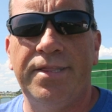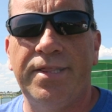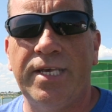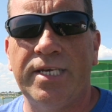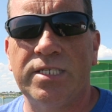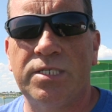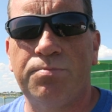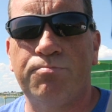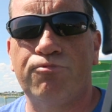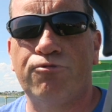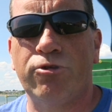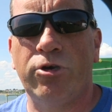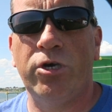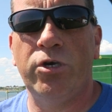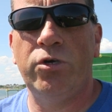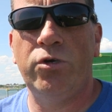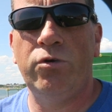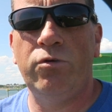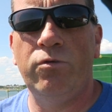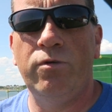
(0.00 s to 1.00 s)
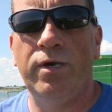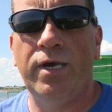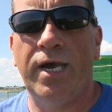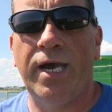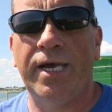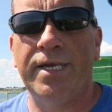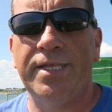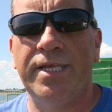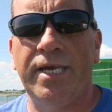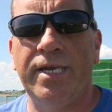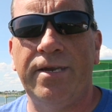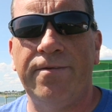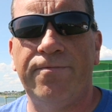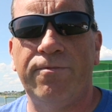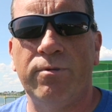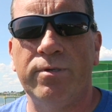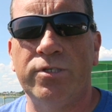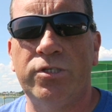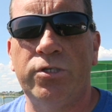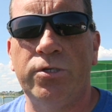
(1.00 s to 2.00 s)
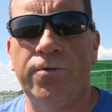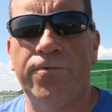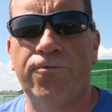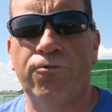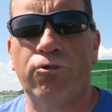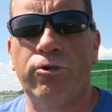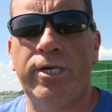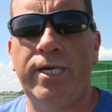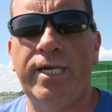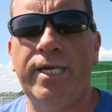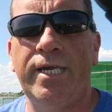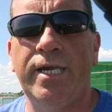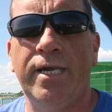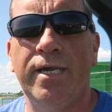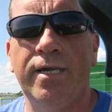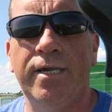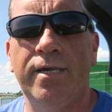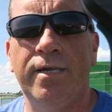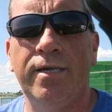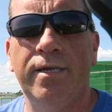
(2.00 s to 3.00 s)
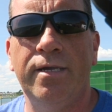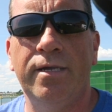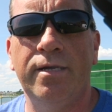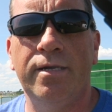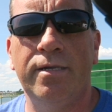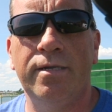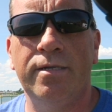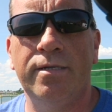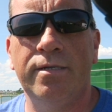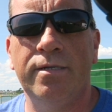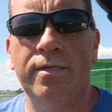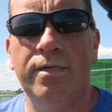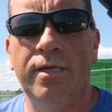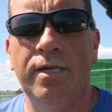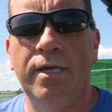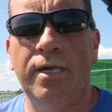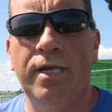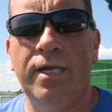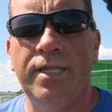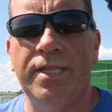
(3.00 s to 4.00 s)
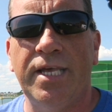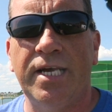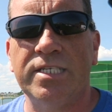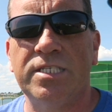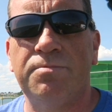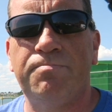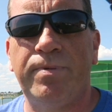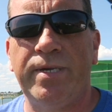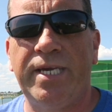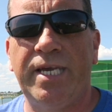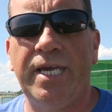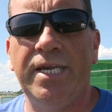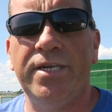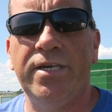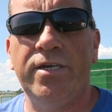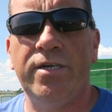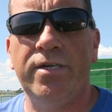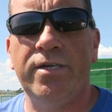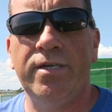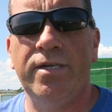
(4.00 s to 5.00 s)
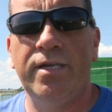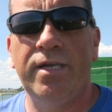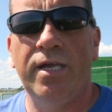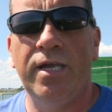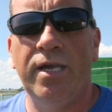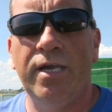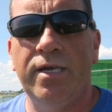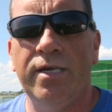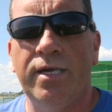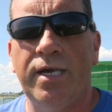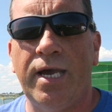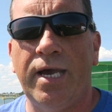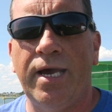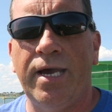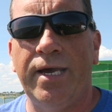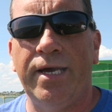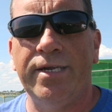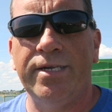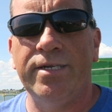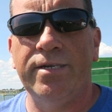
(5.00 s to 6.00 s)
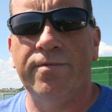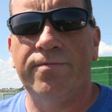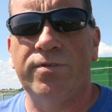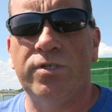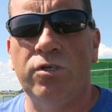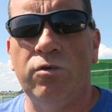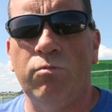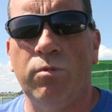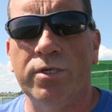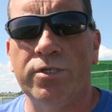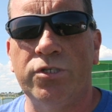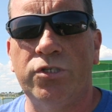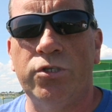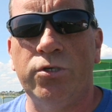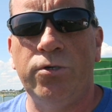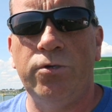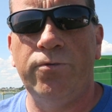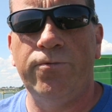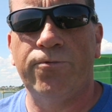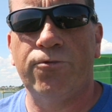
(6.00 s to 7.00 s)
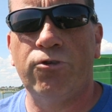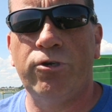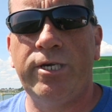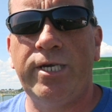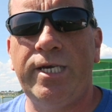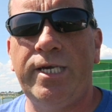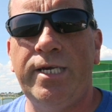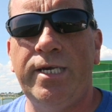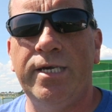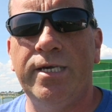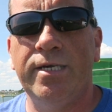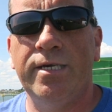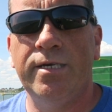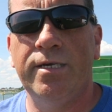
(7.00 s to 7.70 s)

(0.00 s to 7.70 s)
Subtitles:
That's pro, and then if 1, 2, 3, that's beginner. And if I do 1, 2, 3,